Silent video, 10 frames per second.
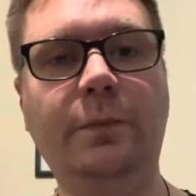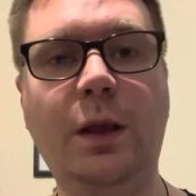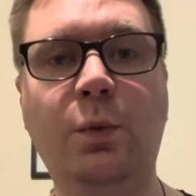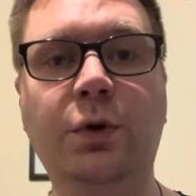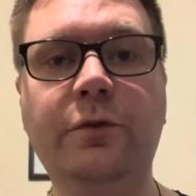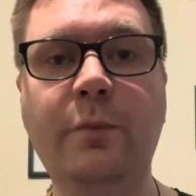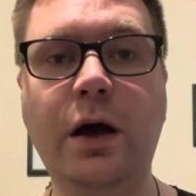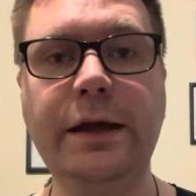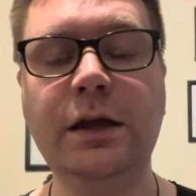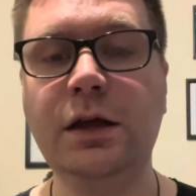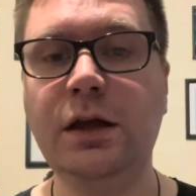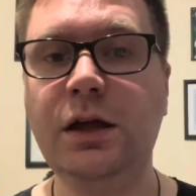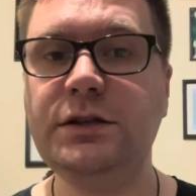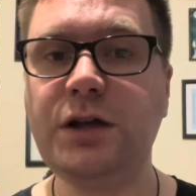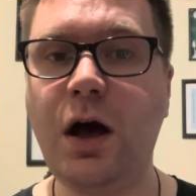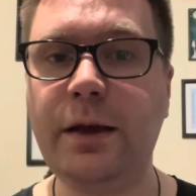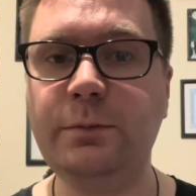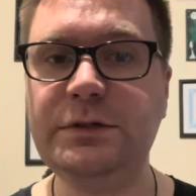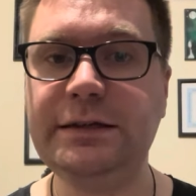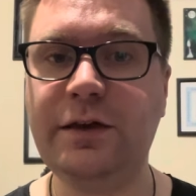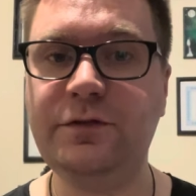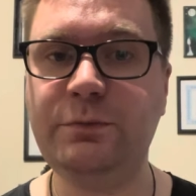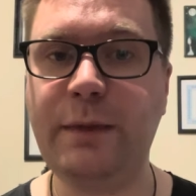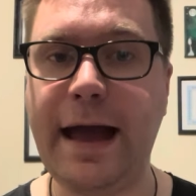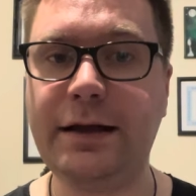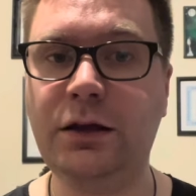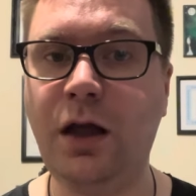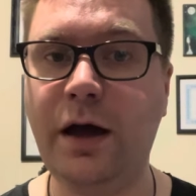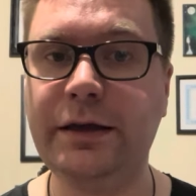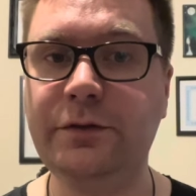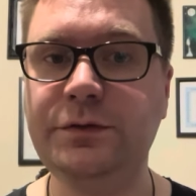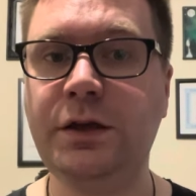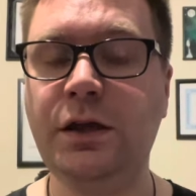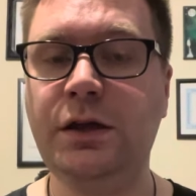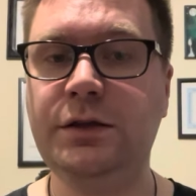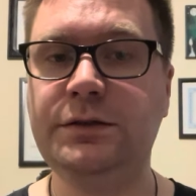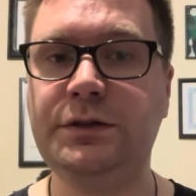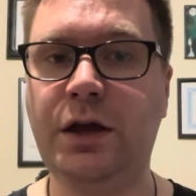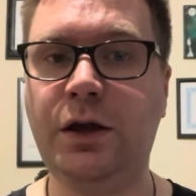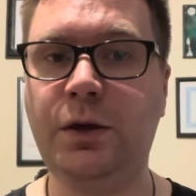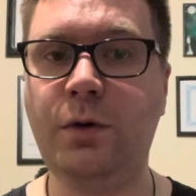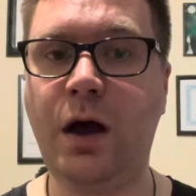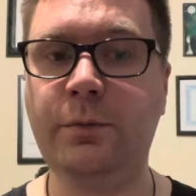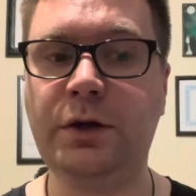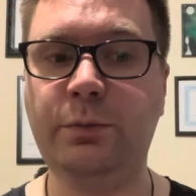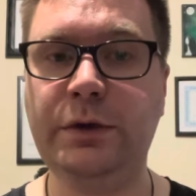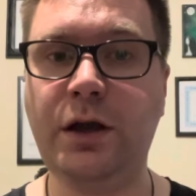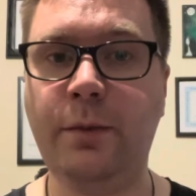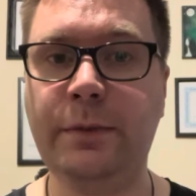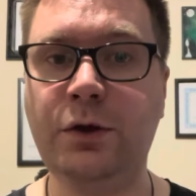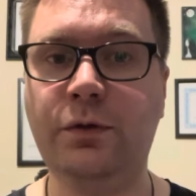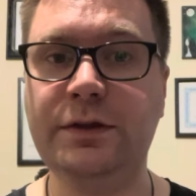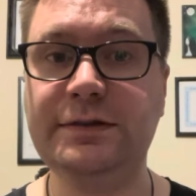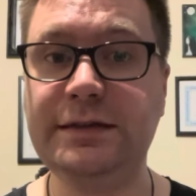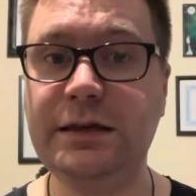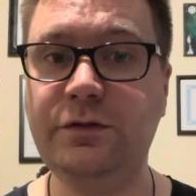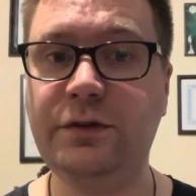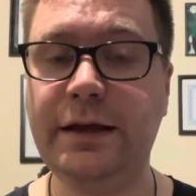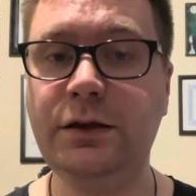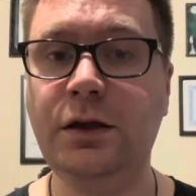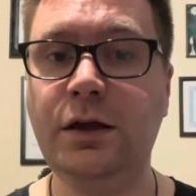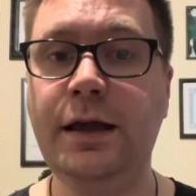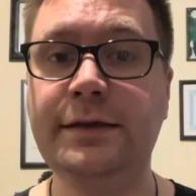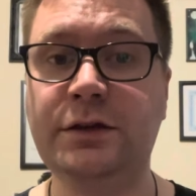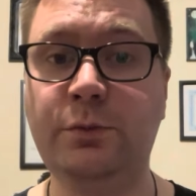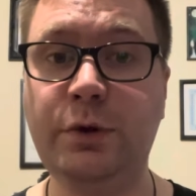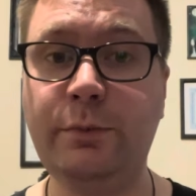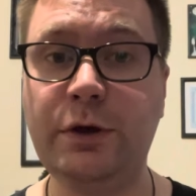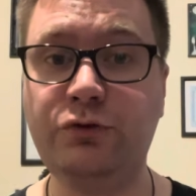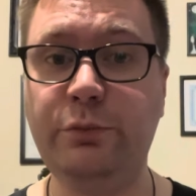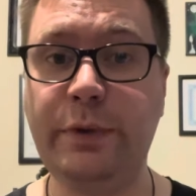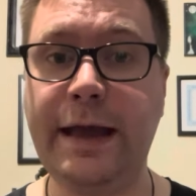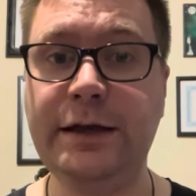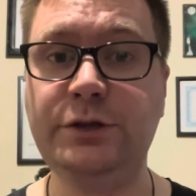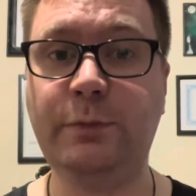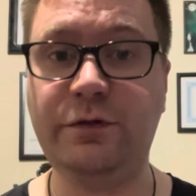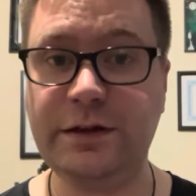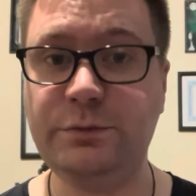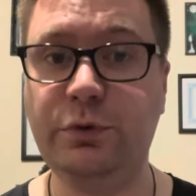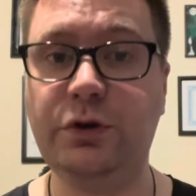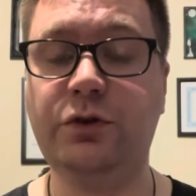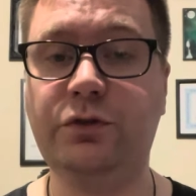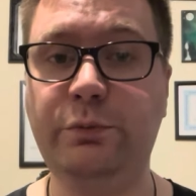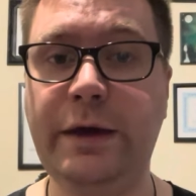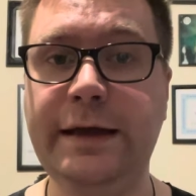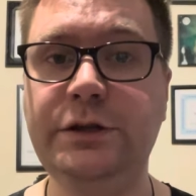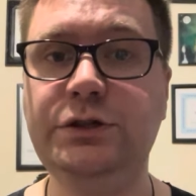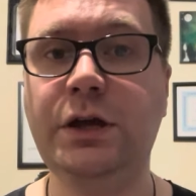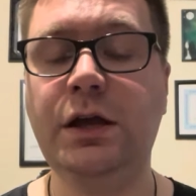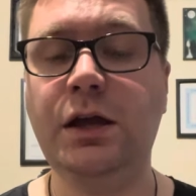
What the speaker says: one of my Time to Gift Back lives. So I'm going to be coming on this evening. It's going to be on my group page, my Facebook group page.